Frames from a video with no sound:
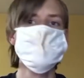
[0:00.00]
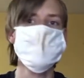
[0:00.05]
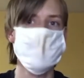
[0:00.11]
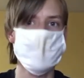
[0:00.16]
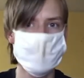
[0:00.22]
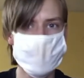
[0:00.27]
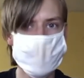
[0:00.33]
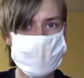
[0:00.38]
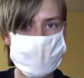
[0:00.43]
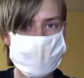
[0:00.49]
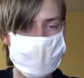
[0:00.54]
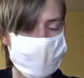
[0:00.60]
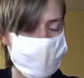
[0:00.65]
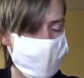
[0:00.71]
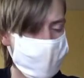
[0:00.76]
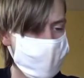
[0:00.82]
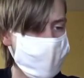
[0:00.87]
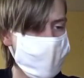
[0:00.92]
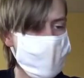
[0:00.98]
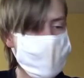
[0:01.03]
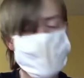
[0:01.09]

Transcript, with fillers: I'm still coughing.